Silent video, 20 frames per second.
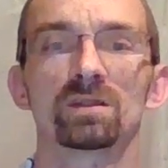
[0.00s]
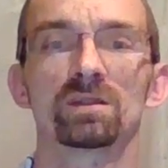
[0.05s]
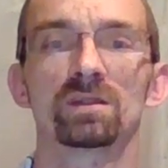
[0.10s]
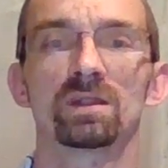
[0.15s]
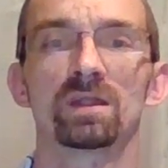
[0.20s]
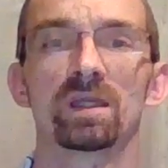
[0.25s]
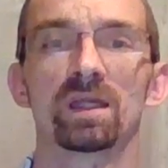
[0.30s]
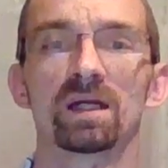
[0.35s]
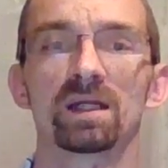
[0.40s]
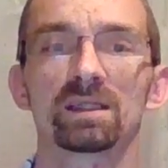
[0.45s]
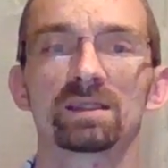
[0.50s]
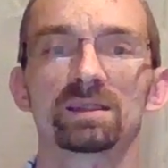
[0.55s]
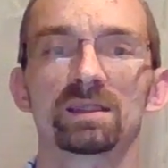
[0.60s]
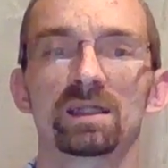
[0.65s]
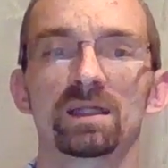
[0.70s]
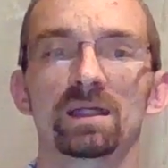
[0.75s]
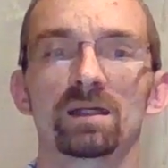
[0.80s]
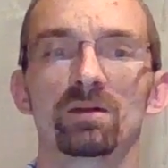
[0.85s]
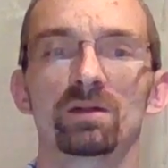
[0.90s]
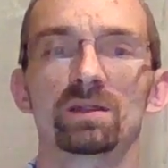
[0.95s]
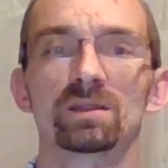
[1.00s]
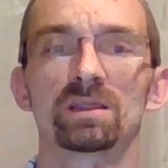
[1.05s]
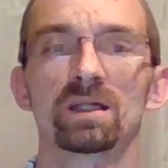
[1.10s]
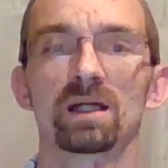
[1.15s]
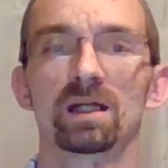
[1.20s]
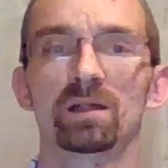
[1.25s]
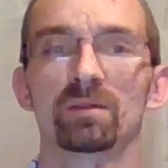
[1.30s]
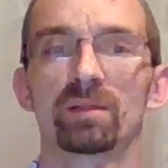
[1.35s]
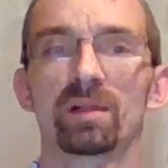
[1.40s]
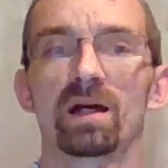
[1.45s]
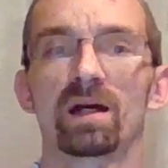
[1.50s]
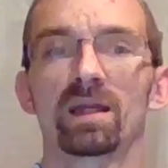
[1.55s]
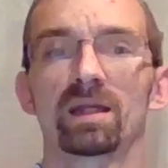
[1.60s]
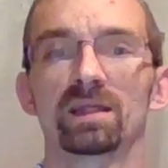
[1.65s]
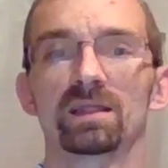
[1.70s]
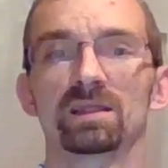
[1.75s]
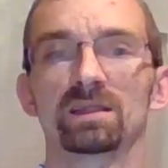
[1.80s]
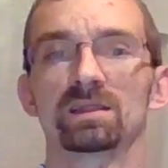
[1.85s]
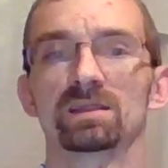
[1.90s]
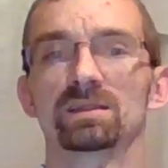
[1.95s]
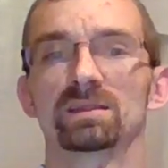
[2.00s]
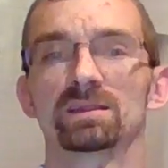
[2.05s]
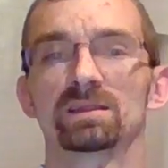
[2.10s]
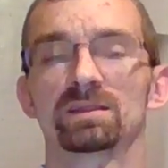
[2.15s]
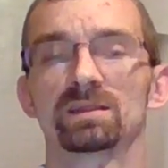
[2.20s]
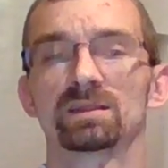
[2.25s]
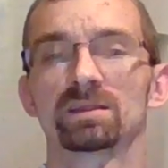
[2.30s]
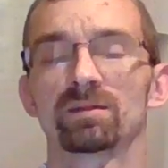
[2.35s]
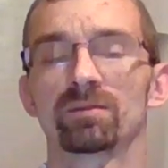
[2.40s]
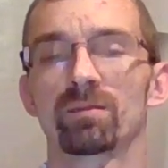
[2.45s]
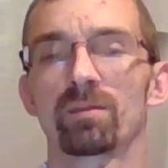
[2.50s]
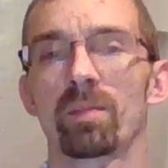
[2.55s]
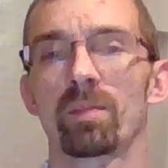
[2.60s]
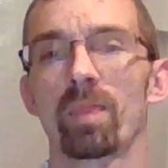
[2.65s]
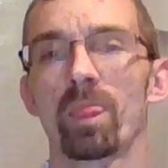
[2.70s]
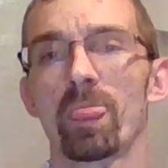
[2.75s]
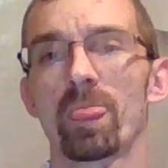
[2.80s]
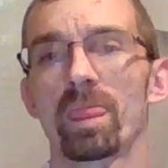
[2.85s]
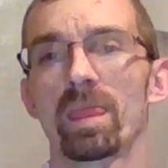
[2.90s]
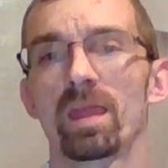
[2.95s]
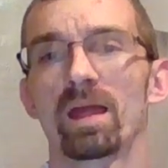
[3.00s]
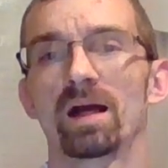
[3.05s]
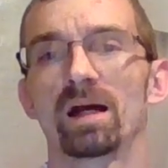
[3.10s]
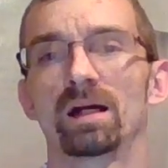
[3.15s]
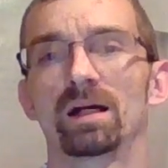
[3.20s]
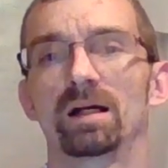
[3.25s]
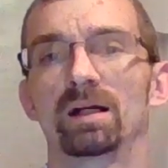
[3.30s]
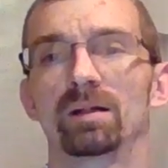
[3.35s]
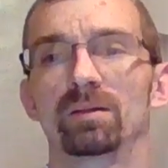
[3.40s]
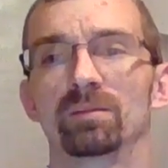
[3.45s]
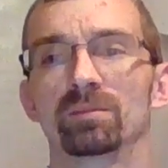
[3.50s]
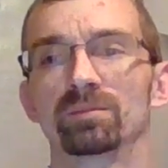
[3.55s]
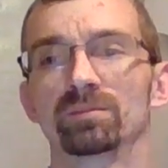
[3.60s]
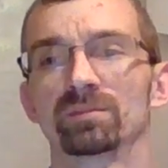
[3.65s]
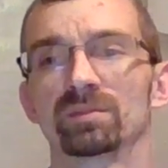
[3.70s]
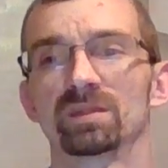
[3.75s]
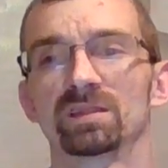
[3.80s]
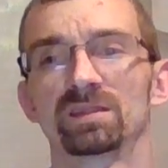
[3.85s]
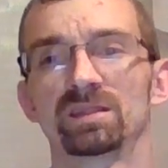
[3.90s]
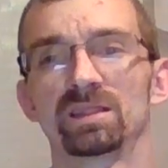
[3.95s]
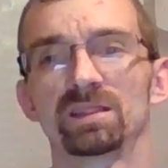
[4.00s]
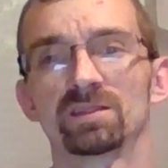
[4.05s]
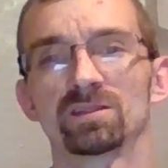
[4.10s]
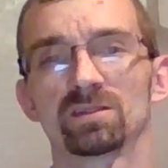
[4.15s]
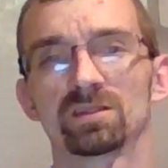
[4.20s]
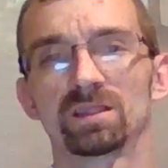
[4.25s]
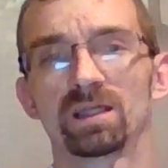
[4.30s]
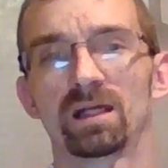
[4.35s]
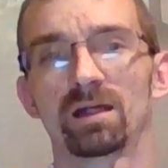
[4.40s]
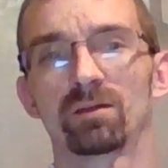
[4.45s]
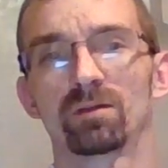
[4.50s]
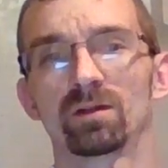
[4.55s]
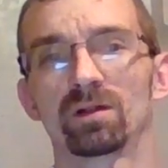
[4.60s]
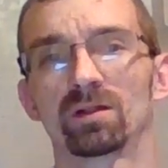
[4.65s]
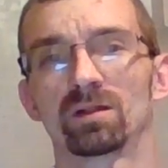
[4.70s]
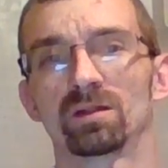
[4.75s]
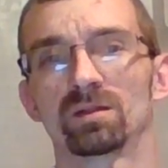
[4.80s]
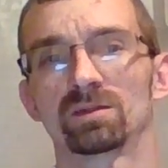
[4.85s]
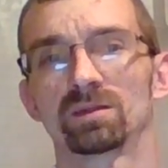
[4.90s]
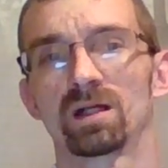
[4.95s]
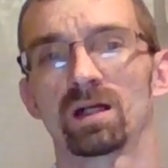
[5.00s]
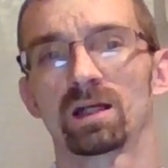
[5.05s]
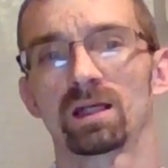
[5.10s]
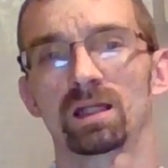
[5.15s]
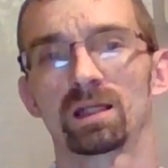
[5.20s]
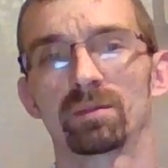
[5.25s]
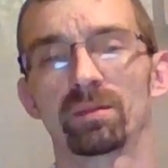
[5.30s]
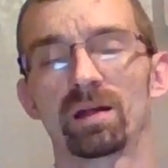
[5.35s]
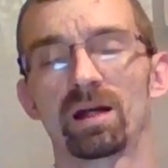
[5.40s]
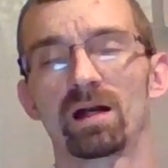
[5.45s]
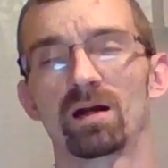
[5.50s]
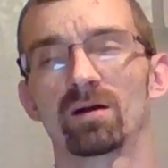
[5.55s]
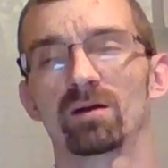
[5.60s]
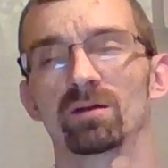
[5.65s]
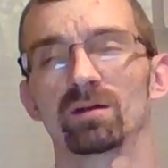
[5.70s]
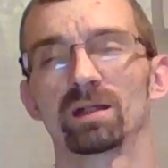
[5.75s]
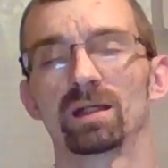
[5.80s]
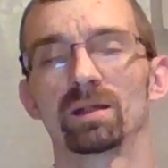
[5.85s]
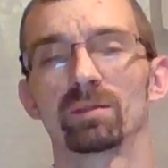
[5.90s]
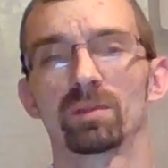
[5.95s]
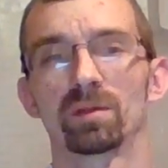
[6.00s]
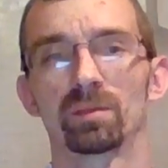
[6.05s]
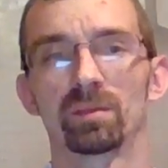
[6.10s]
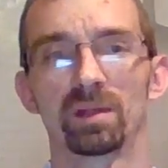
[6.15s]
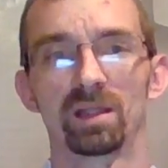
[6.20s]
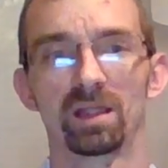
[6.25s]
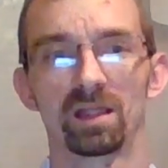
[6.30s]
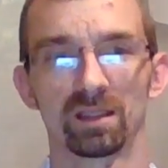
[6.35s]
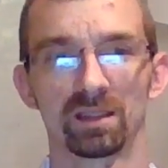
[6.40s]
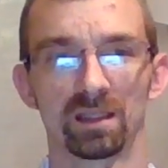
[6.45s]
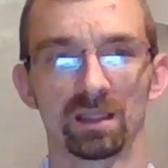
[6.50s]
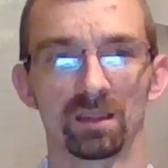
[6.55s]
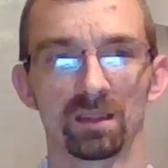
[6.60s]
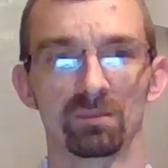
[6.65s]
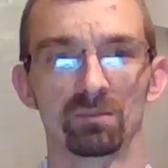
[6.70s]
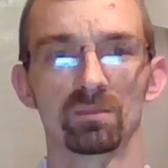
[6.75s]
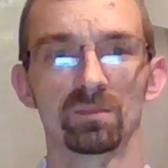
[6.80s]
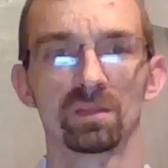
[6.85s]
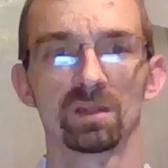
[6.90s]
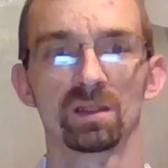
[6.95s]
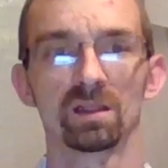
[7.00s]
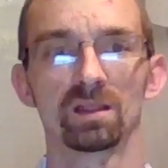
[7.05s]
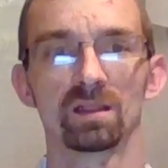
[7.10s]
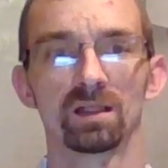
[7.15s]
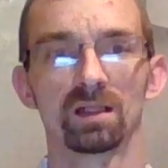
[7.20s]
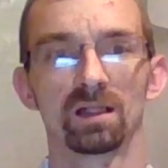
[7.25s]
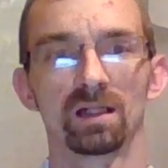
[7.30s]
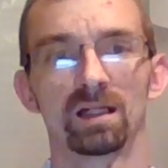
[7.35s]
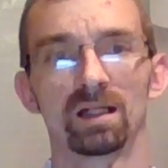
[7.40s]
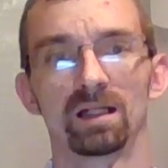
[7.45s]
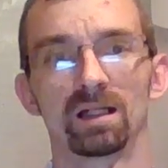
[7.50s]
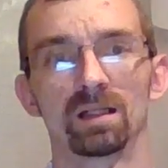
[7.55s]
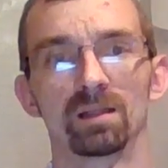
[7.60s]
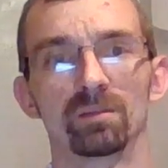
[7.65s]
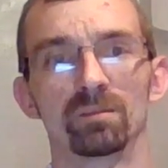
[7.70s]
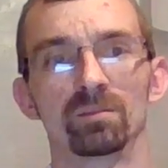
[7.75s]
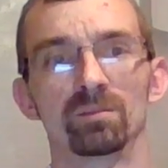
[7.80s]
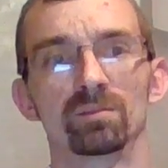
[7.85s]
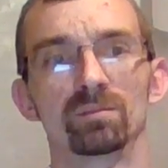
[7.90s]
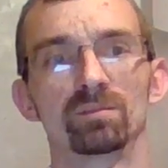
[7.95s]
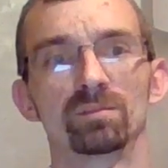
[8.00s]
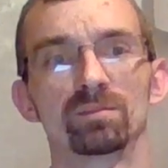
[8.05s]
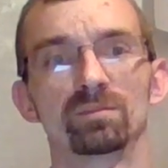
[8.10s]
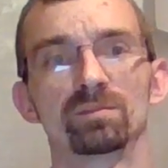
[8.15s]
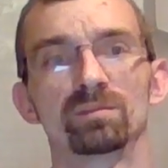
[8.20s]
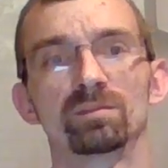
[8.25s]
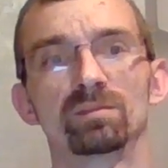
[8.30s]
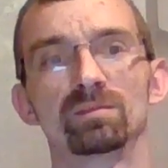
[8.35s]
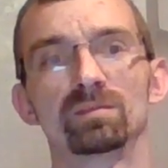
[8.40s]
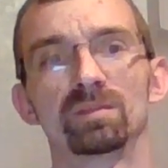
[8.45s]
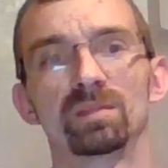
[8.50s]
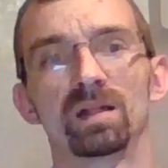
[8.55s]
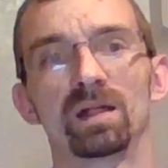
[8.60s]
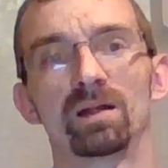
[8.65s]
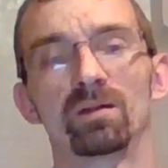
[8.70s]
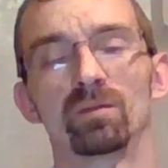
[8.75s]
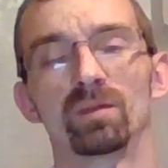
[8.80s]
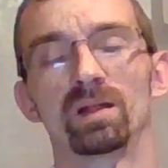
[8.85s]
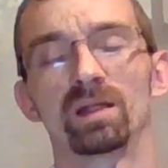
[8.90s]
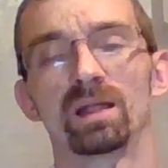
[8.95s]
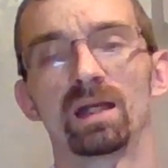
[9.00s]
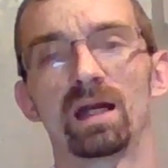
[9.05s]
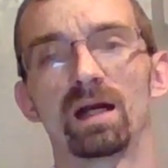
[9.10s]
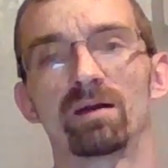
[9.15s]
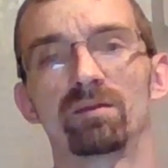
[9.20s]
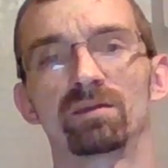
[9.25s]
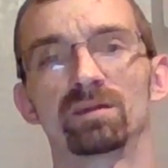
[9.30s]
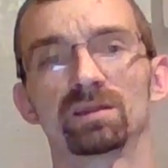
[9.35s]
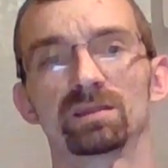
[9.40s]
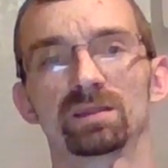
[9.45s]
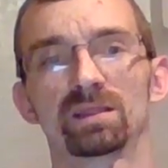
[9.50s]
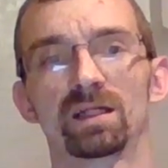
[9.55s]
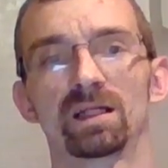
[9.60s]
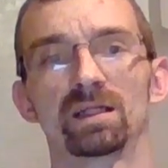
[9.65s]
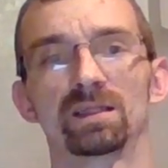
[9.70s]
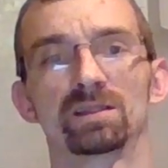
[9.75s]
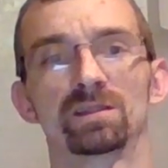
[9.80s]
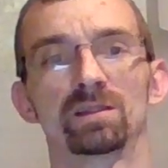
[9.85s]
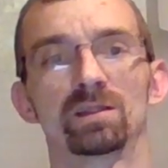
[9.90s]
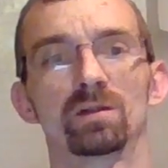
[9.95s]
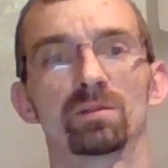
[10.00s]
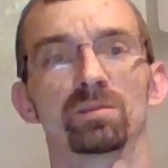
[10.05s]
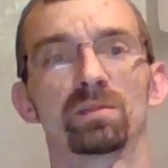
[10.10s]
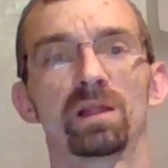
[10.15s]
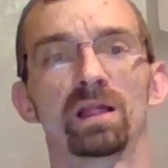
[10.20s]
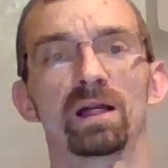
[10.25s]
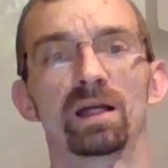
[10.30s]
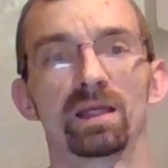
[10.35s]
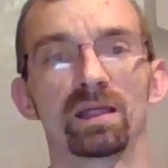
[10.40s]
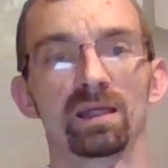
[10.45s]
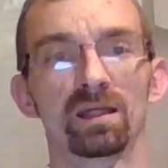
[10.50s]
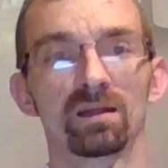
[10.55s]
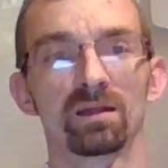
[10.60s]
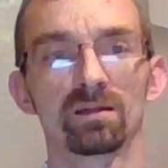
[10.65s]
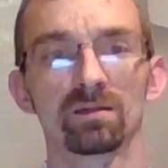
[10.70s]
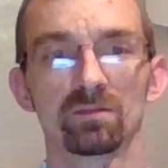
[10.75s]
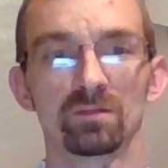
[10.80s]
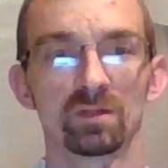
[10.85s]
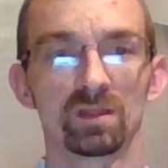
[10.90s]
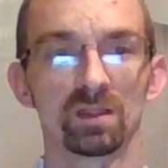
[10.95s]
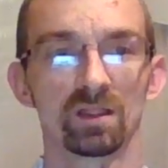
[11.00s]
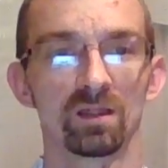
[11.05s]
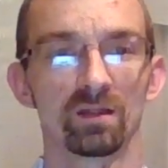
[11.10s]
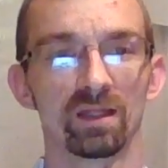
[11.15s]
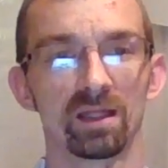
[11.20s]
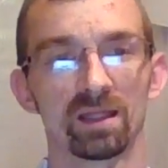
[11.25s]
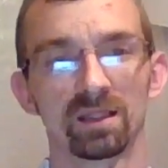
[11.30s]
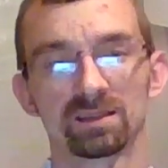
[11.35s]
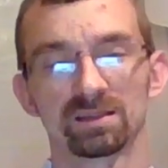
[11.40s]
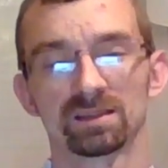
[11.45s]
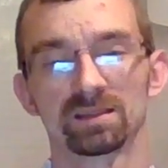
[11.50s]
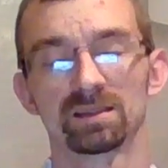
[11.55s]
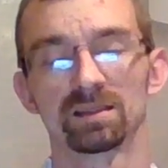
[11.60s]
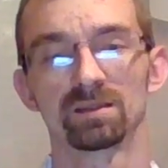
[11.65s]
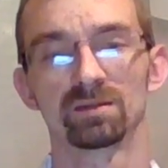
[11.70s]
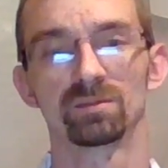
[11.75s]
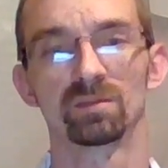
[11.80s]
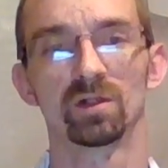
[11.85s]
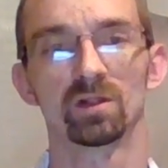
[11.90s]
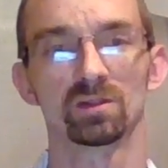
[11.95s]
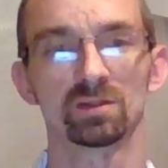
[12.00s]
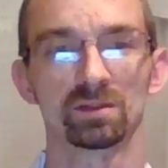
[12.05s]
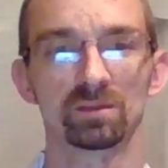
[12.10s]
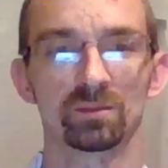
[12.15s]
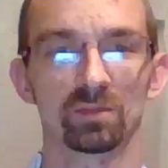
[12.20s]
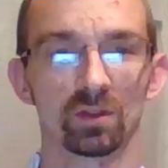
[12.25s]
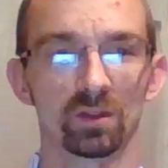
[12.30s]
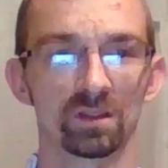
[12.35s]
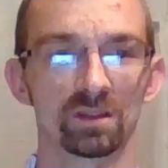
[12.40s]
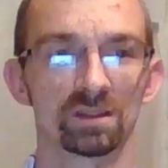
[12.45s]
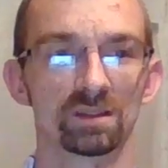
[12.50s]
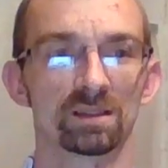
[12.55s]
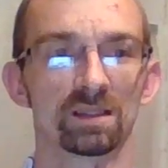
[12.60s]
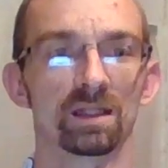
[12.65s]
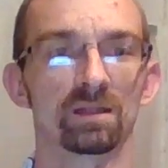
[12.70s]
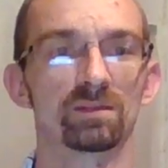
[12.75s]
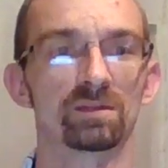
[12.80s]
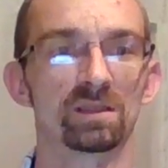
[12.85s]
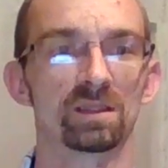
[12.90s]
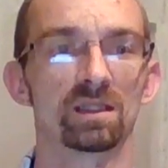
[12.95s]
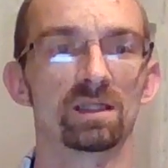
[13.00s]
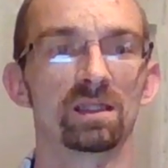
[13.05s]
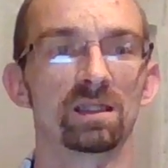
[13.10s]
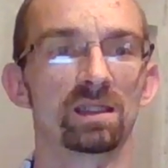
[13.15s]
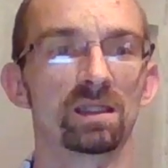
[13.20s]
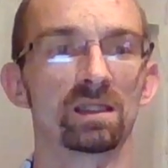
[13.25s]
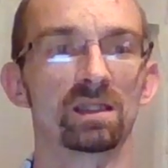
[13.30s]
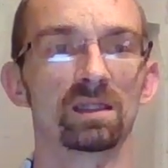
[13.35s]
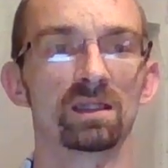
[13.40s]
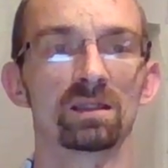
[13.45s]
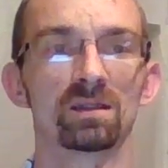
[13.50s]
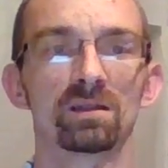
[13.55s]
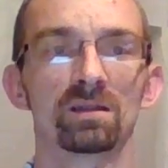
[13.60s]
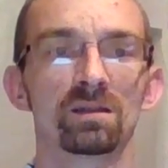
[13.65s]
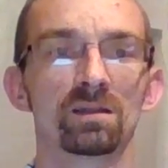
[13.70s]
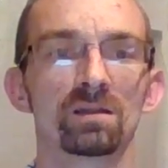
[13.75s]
The next thing I want to talk about is the teachers and I were talking about implementing them. And we have discussed, planning. We know that's the most important step to any,